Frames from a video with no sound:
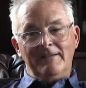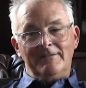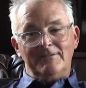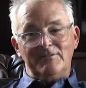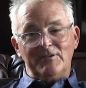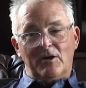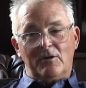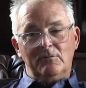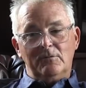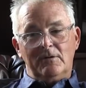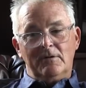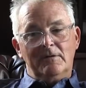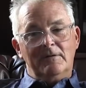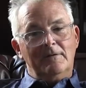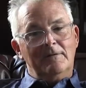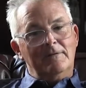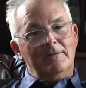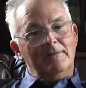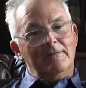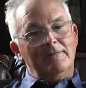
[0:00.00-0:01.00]
So
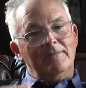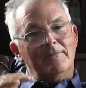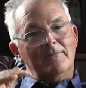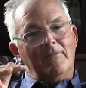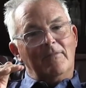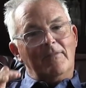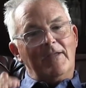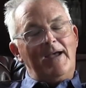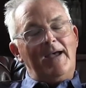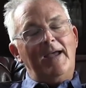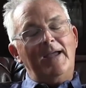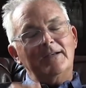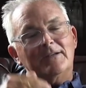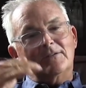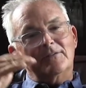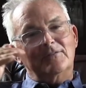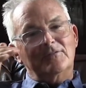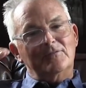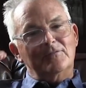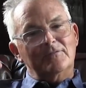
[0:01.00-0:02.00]
that
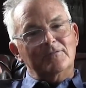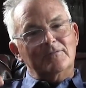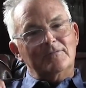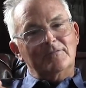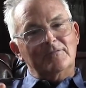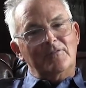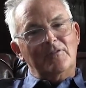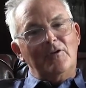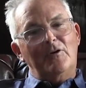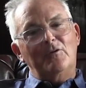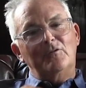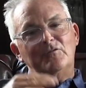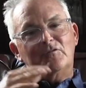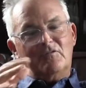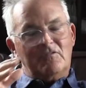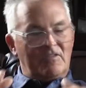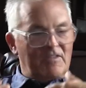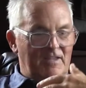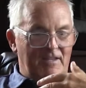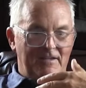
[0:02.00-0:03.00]

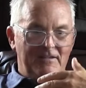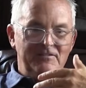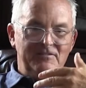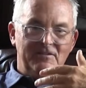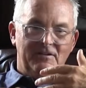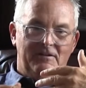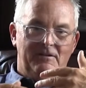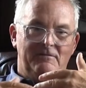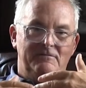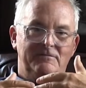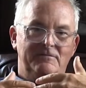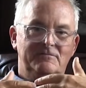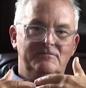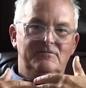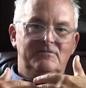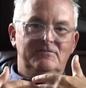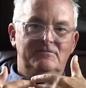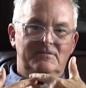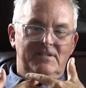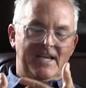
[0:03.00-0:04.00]
those things of
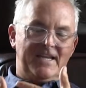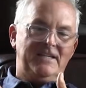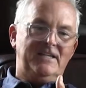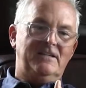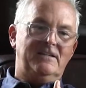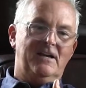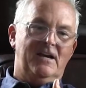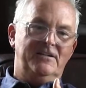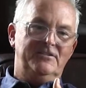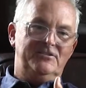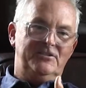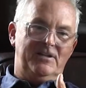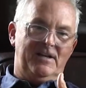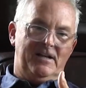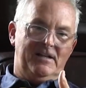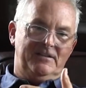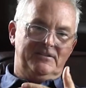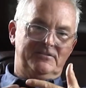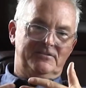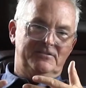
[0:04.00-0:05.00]
taking on
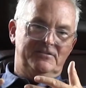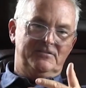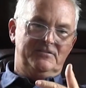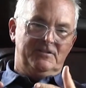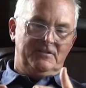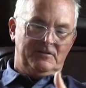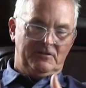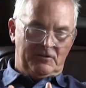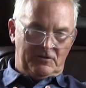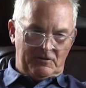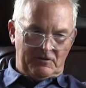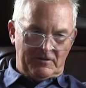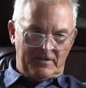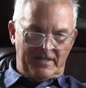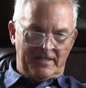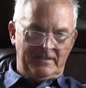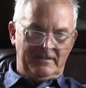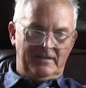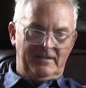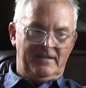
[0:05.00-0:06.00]
challenges and
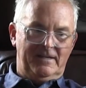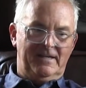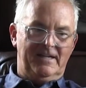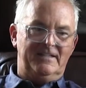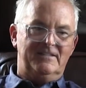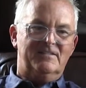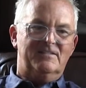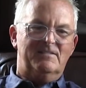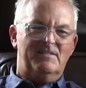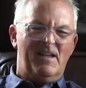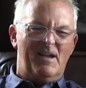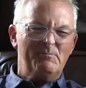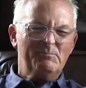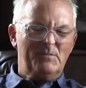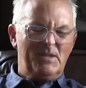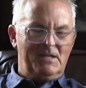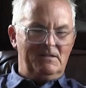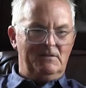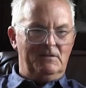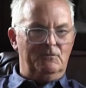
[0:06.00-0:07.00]
learning and
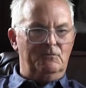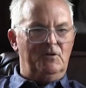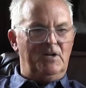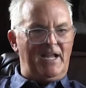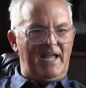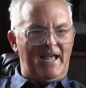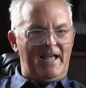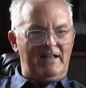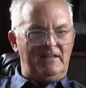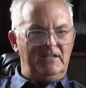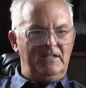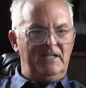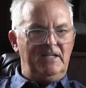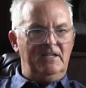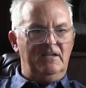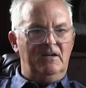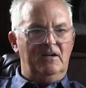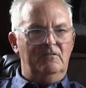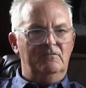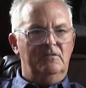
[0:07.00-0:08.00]
accepting the
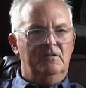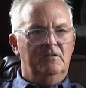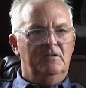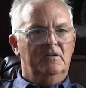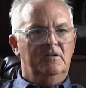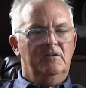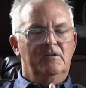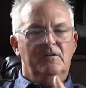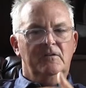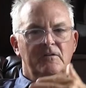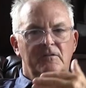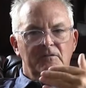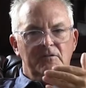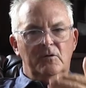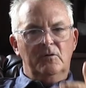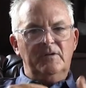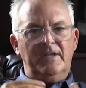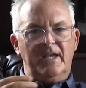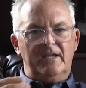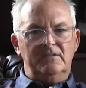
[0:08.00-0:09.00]
reality of,
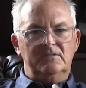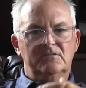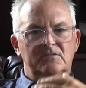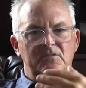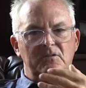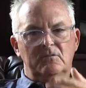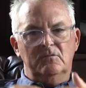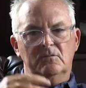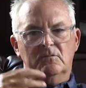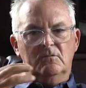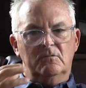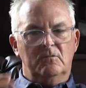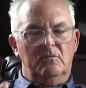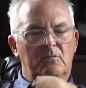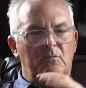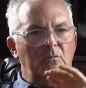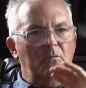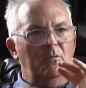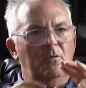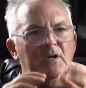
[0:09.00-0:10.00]
okay, so
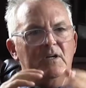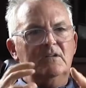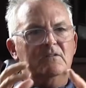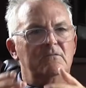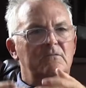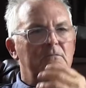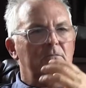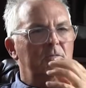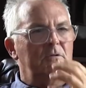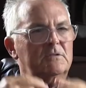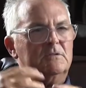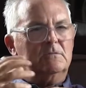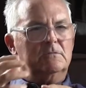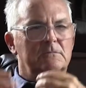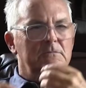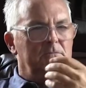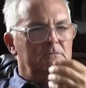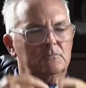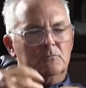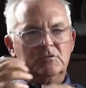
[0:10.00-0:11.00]
what, what,
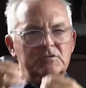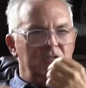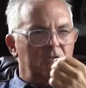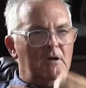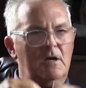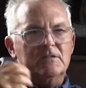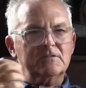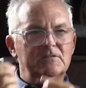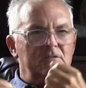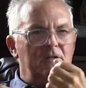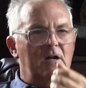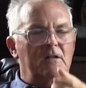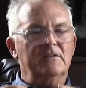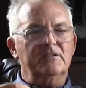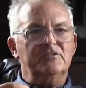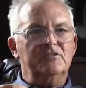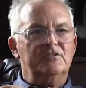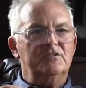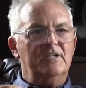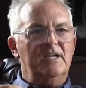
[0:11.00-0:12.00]
what's causing all
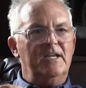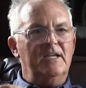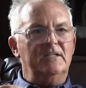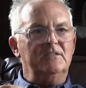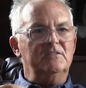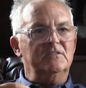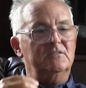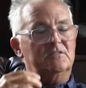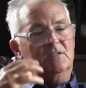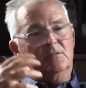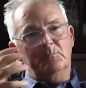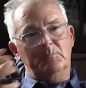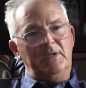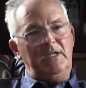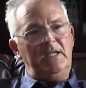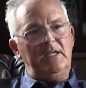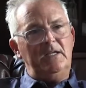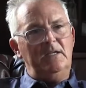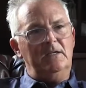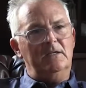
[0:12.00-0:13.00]
this change? Is it
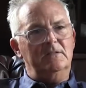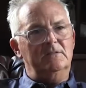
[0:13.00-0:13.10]
me?